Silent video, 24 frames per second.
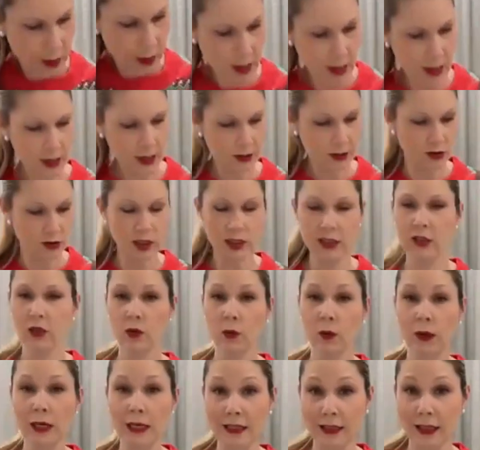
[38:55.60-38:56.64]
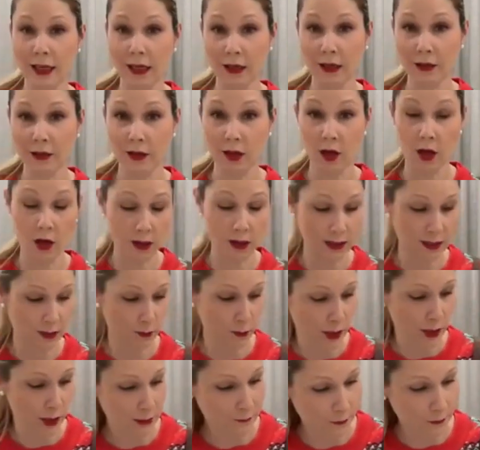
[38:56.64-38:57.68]
And just 20 seconds on
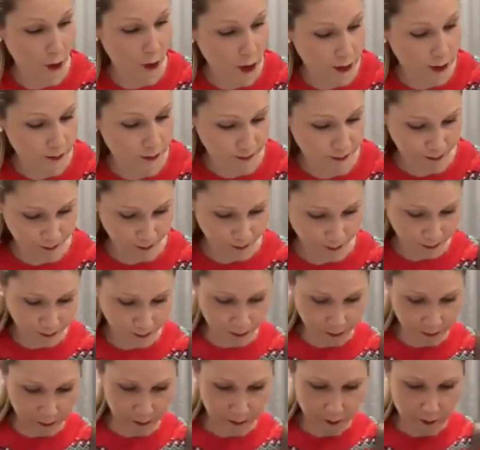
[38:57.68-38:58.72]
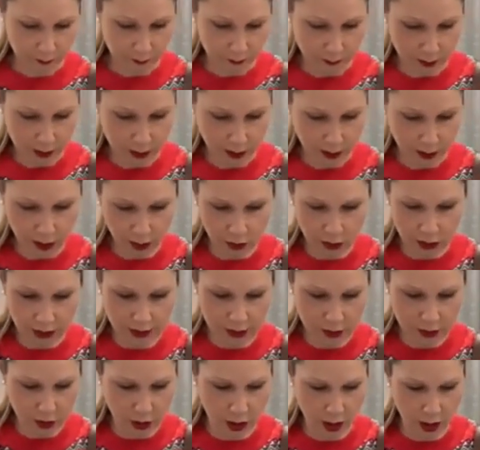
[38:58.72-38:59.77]
speed 4. I'll
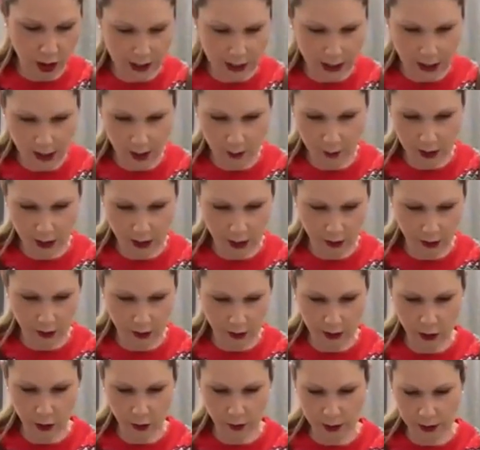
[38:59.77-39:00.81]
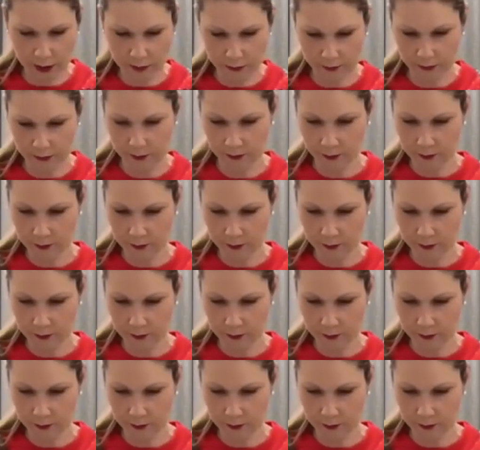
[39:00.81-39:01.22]
just tidy up here a little bit.